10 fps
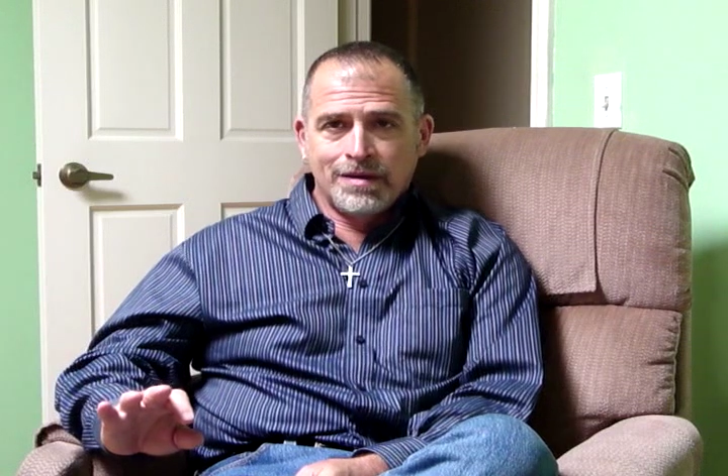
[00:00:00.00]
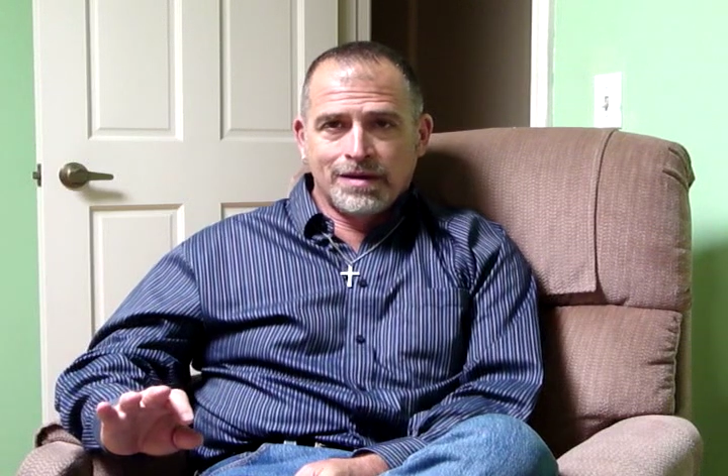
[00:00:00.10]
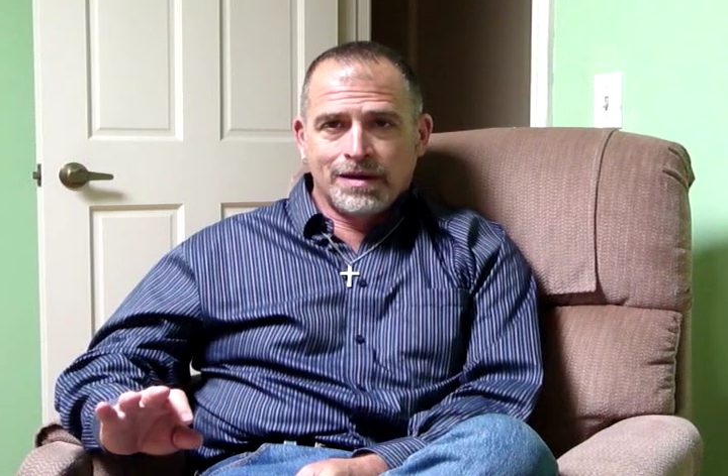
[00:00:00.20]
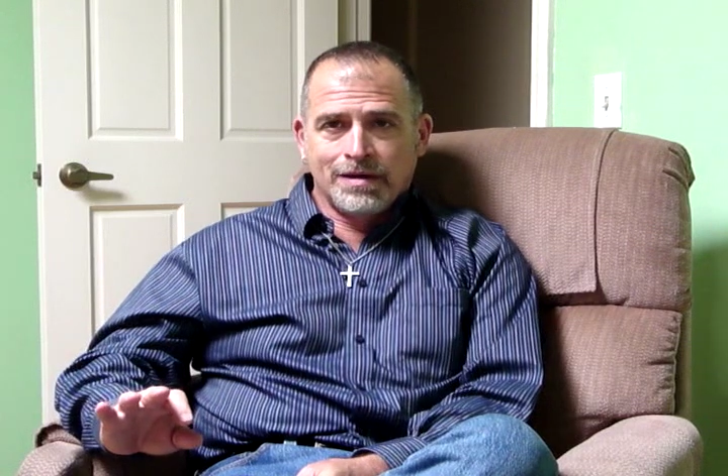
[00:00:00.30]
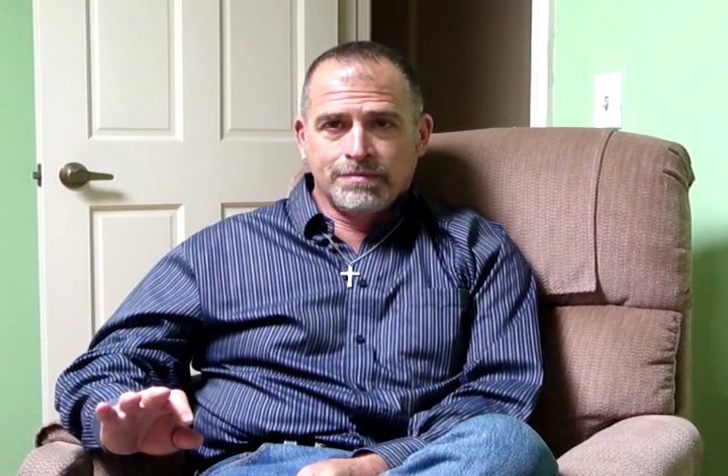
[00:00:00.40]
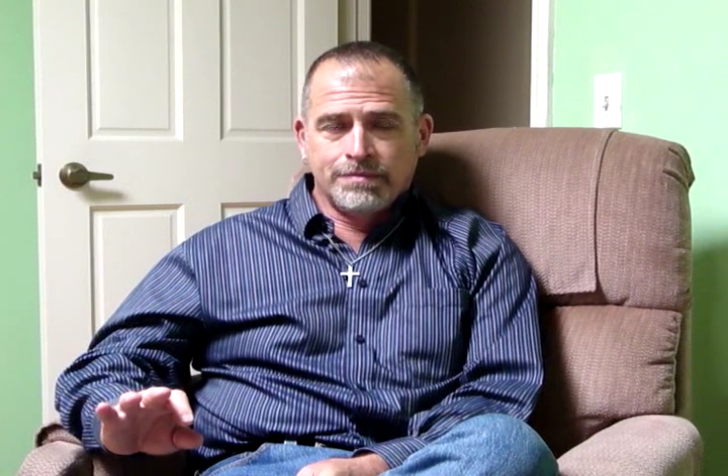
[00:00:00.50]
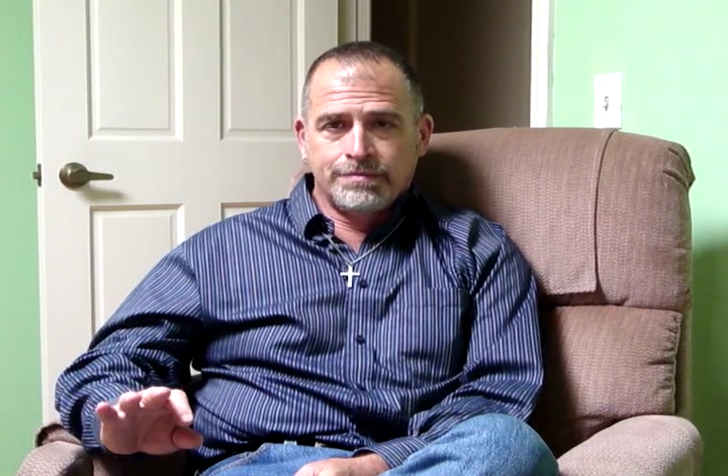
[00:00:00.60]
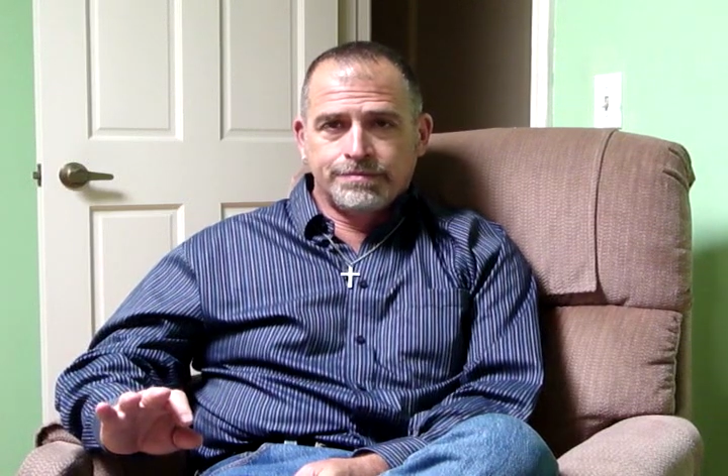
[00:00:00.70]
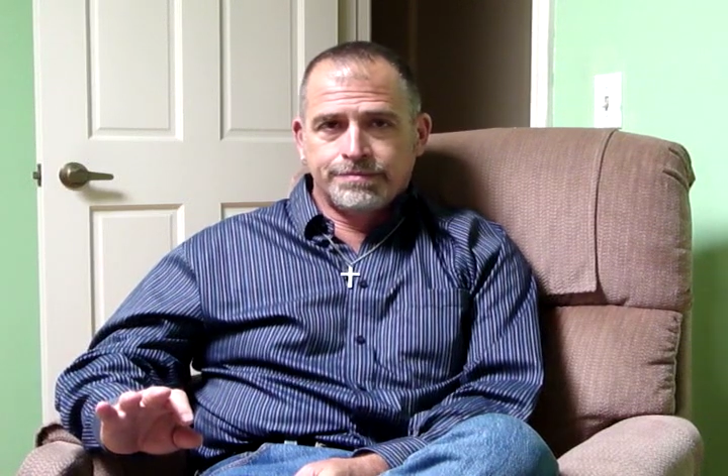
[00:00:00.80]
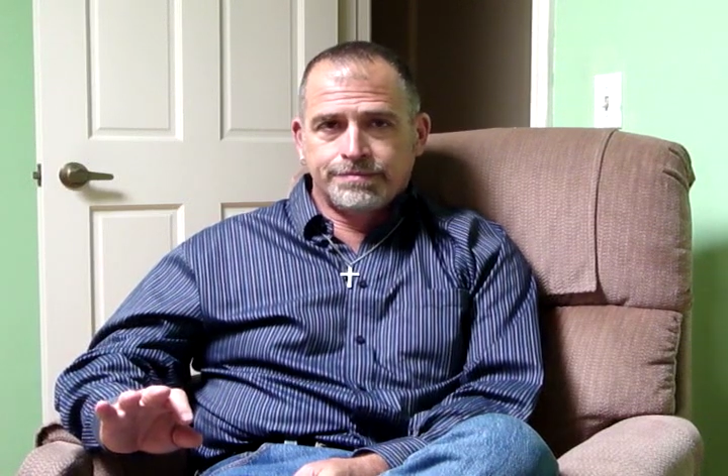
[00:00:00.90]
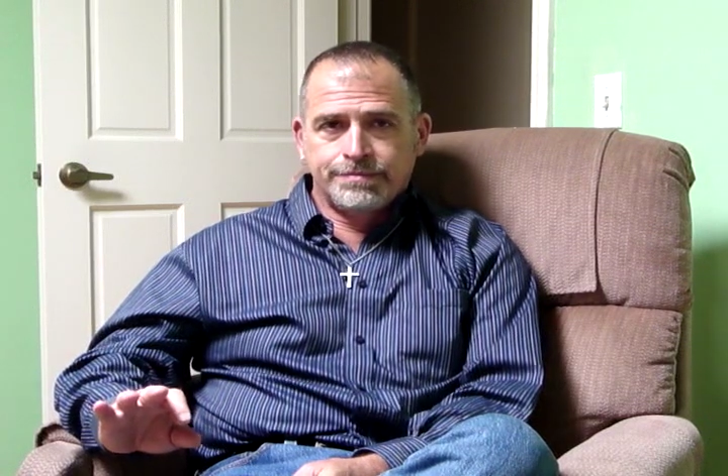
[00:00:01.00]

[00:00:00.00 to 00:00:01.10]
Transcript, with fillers: um,